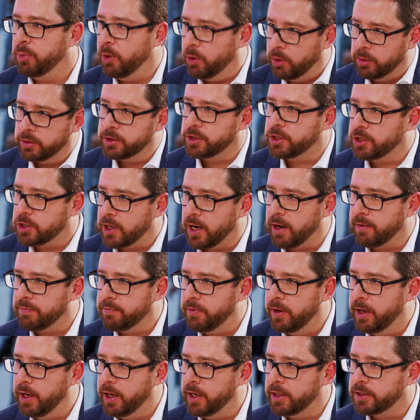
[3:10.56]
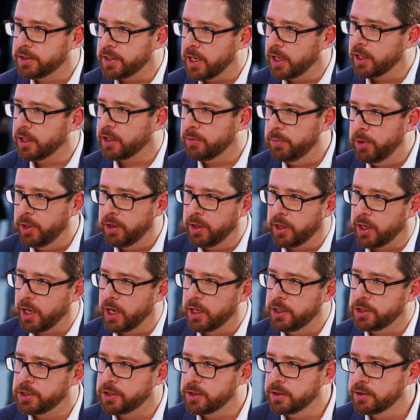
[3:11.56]
ports traffic,
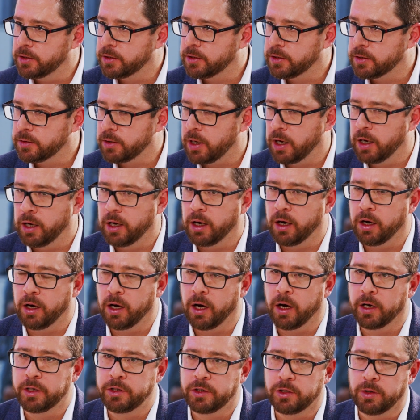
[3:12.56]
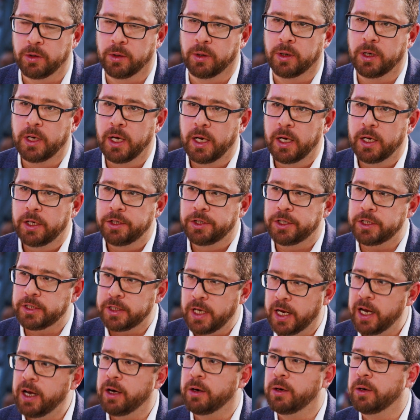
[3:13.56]
telecommunications, I saw.
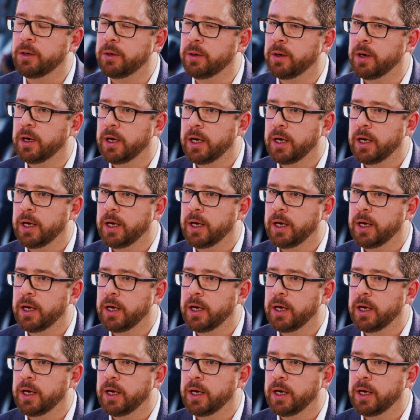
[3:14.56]
Just how